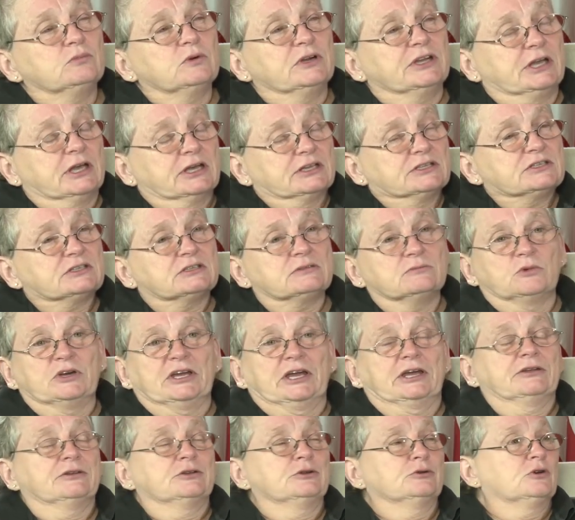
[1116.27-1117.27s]
We got we
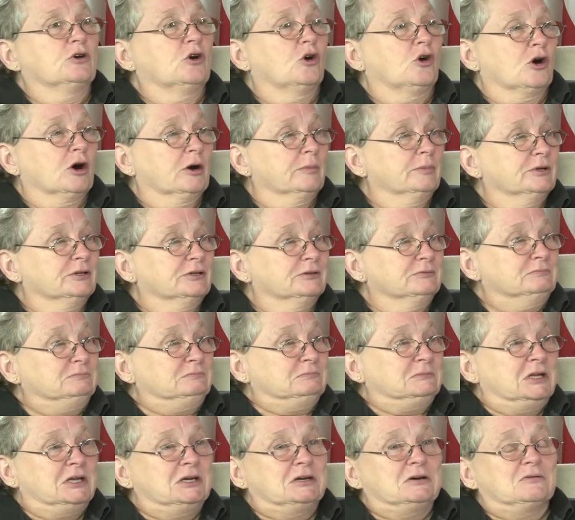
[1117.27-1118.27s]
got new carpet.
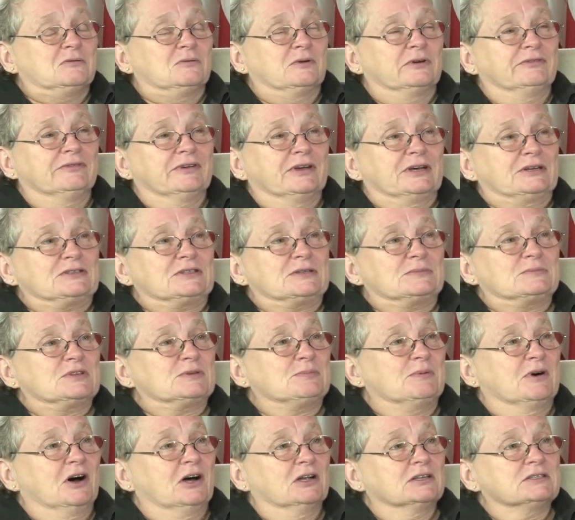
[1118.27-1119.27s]
We found some
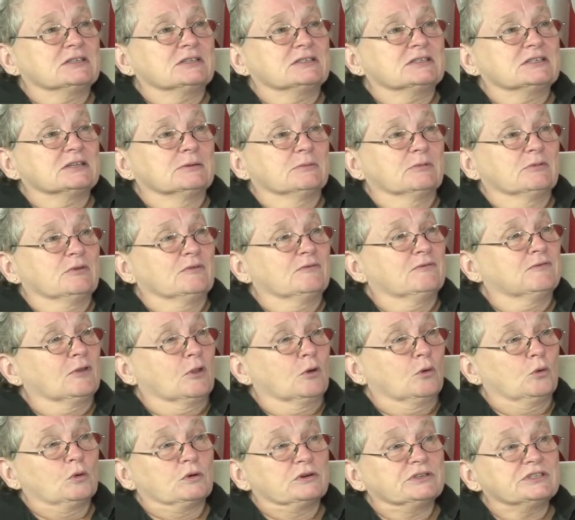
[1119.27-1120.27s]
spots in some of the
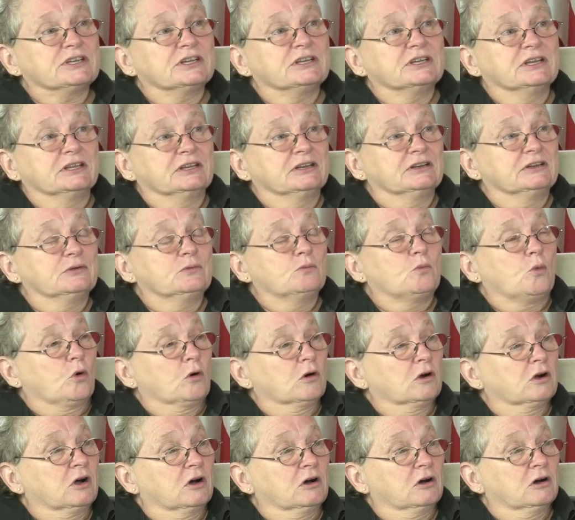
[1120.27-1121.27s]
floors that needed
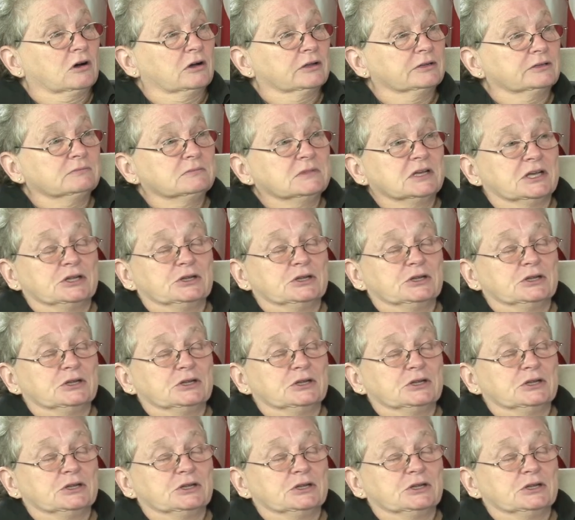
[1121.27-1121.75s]
work on.